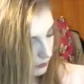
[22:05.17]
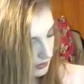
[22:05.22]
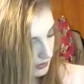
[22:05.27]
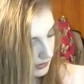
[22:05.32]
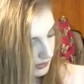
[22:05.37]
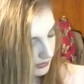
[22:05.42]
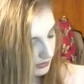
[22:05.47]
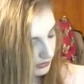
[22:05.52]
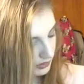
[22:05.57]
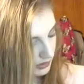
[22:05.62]
when
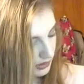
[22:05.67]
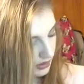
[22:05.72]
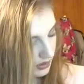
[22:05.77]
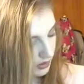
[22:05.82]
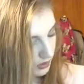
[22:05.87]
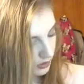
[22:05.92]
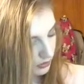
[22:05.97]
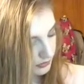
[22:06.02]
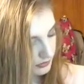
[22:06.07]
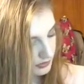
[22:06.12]
I look at
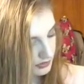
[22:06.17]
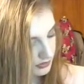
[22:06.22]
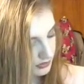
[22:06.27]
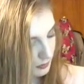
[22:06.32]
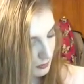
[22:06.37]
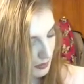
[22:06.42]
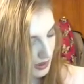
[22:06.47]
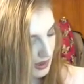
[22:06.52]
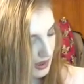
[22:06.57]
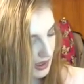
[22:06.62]
all these
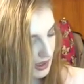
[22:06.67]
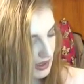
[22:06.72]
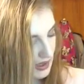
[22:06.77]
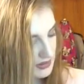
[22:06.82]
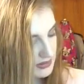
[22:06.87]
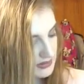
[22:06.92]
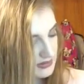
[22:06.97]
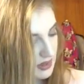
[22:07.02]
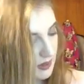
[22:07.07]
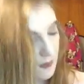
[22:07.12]
on my
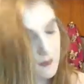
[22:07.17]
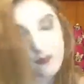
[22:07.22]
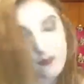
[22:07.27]
hand,